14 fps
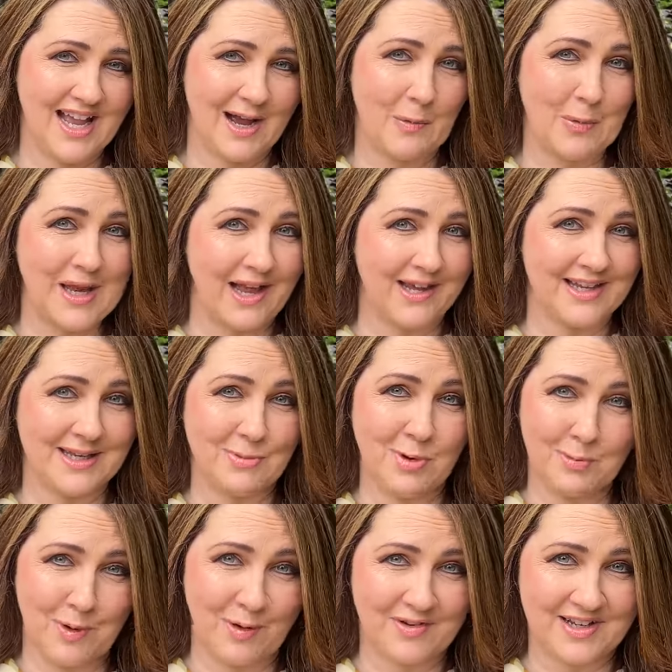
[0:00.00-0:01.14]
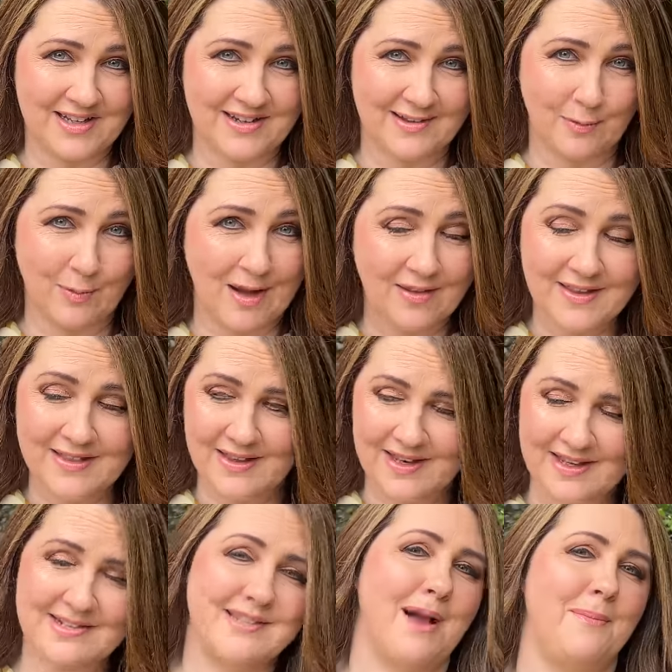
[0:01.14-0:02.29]
We are getting more Ponte in as well in the
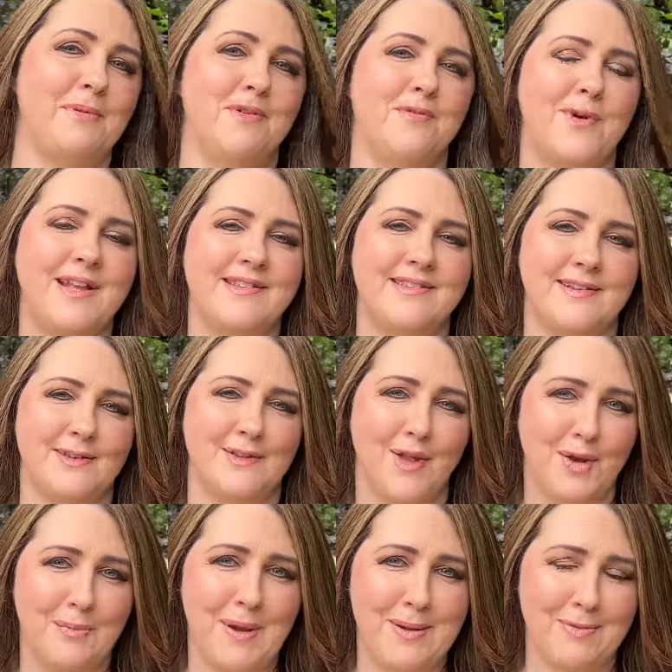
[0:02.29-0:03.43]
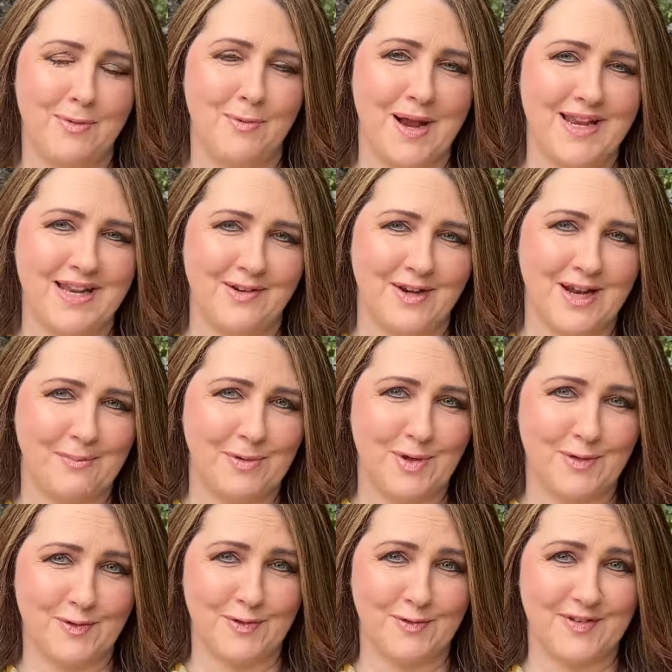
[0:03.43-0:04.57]
next couple of weeks. There's a lot of people waiting on our
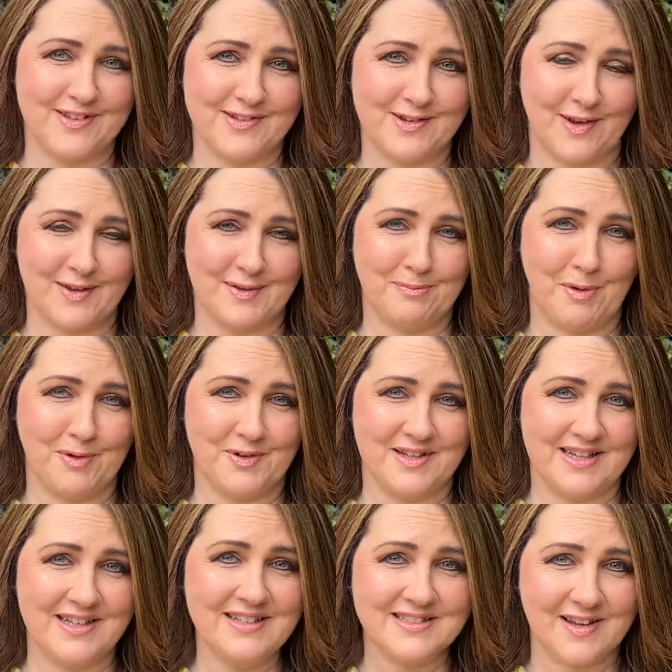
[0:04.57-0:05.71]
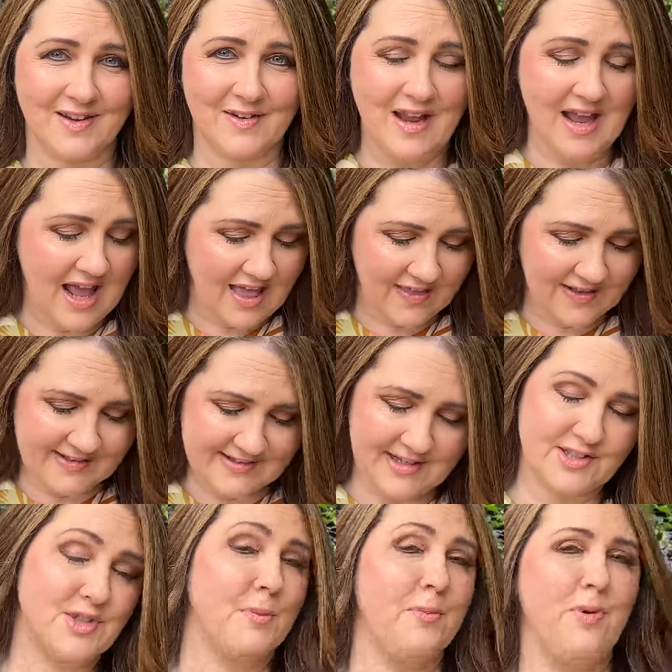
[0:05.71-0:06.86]
beautiful viscose Ponte. So it's
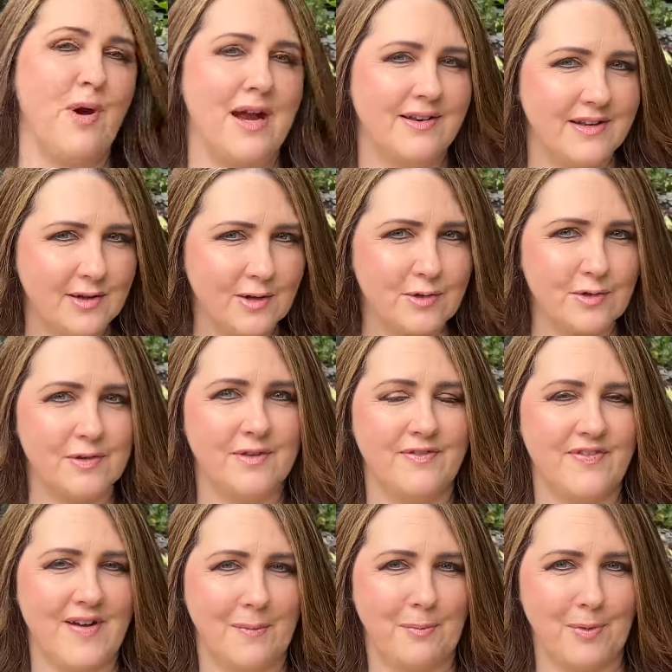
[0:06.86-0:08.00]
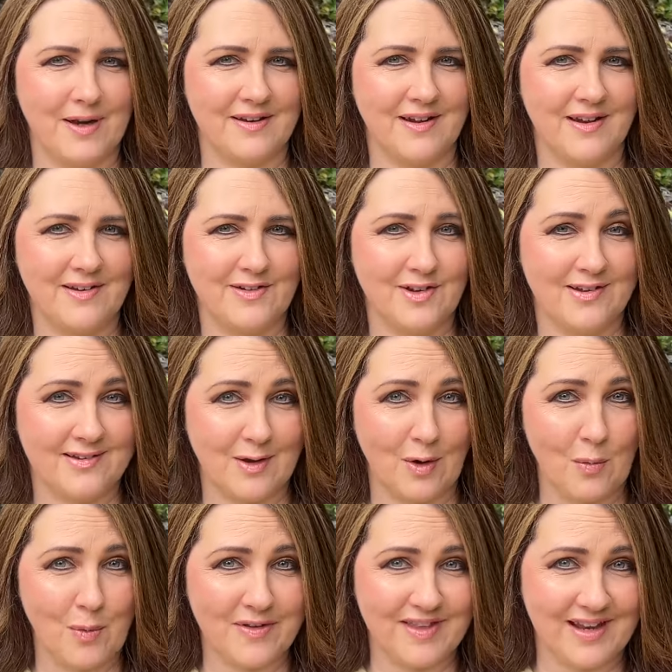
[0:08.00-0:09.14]
such practical fabric to sew
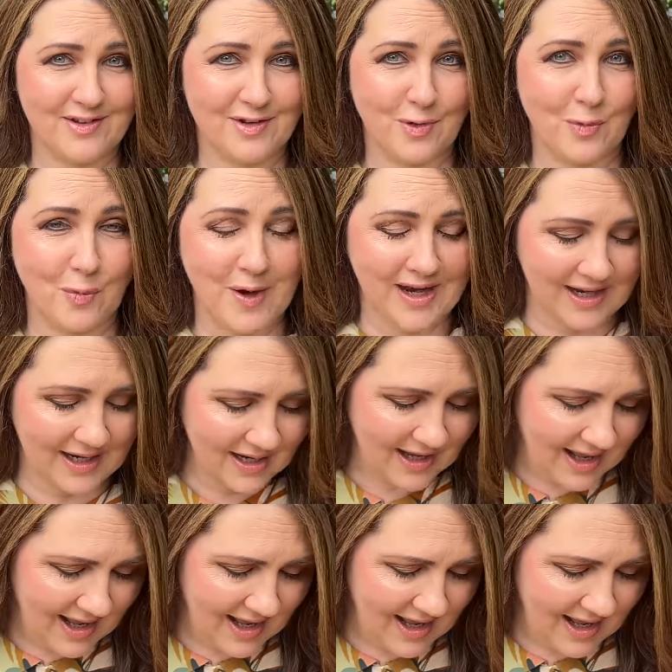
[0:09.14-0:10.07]
with and to wear,